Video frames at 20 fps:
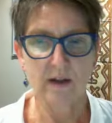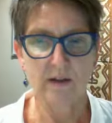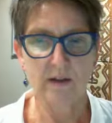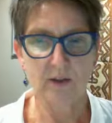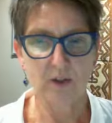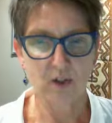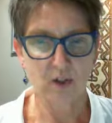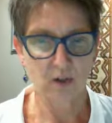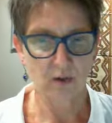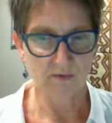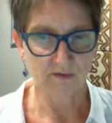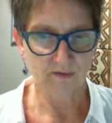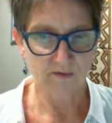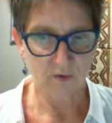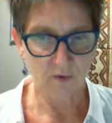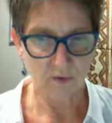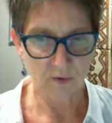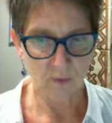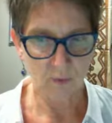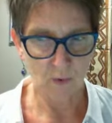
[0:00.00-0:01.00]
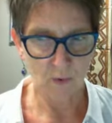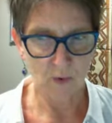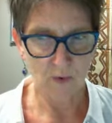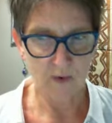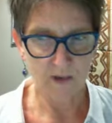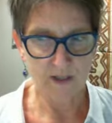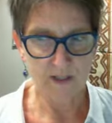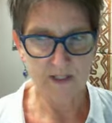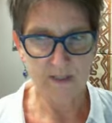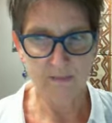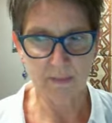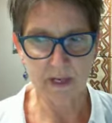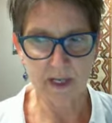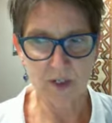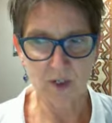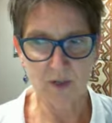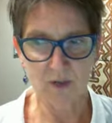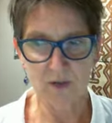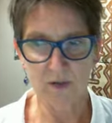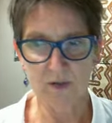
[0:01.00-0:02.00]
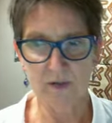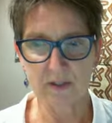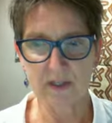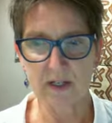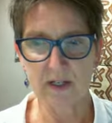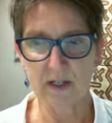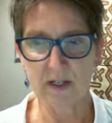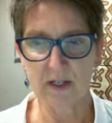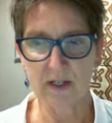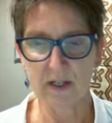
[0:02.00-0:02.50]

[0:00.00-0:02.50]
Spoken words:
the term fourth world has been used,